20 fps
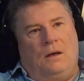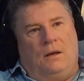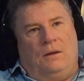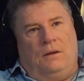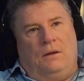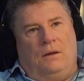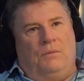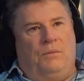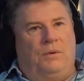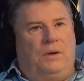
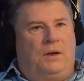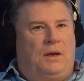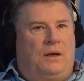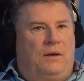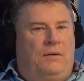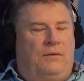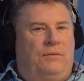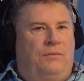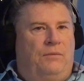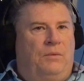And then we
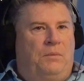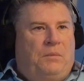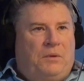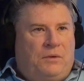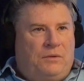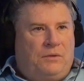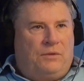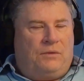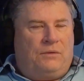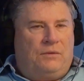have
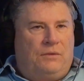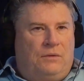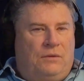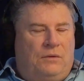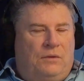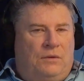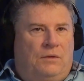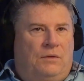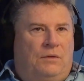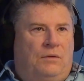Wimbledon,
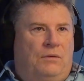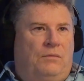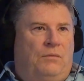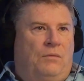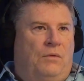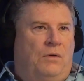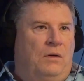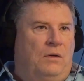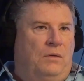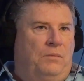another
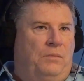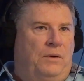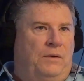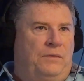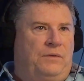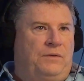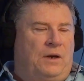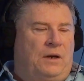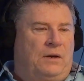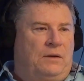one, and we
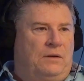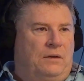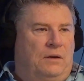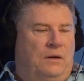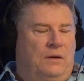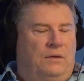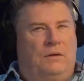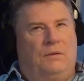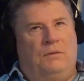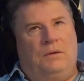have
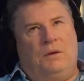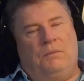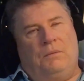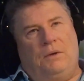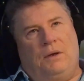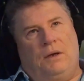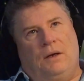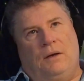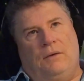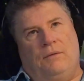Shakhtar. So then
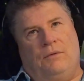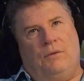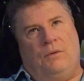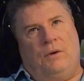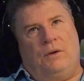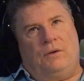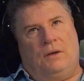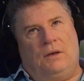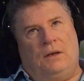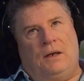we have
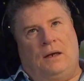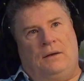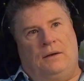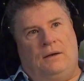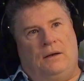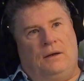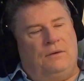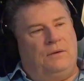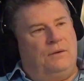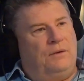Quetta
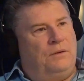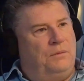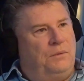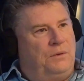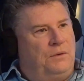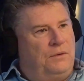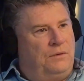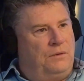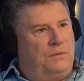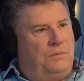Gladiators,
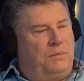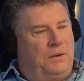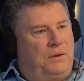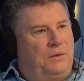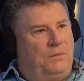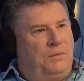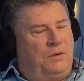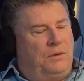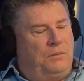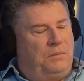which is
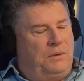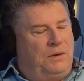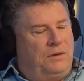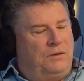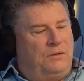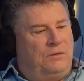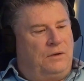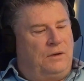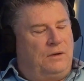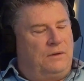one of the
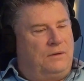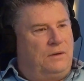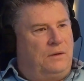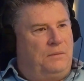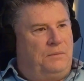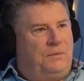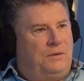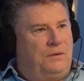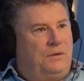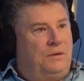biggest cricket
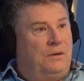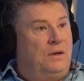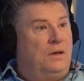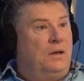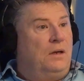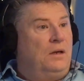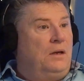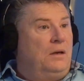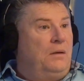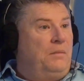teams in
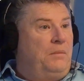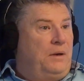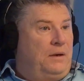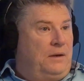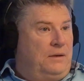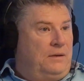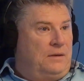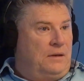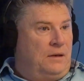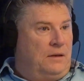
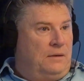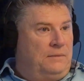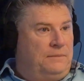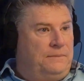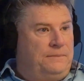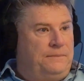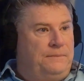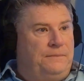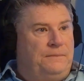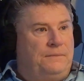Pakistan
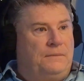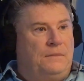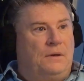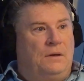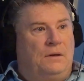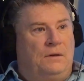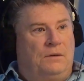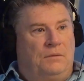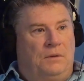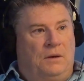
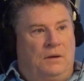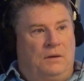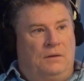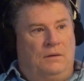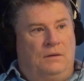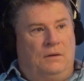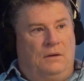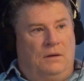as well.